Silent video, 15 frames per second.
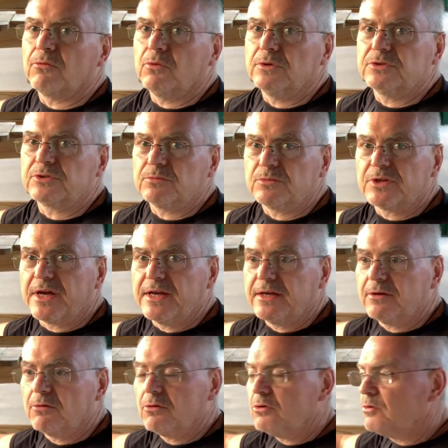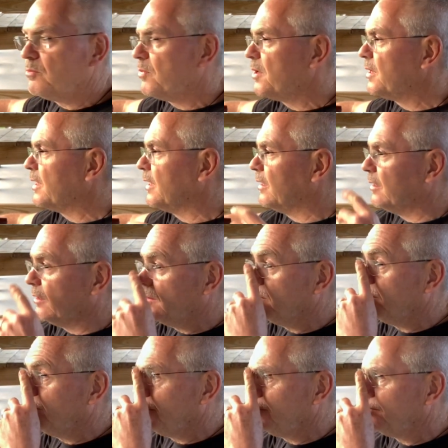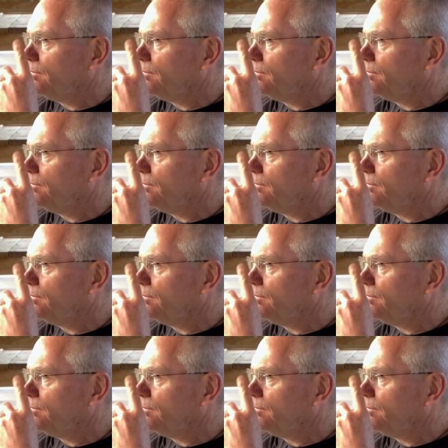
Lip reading: with some tight group. What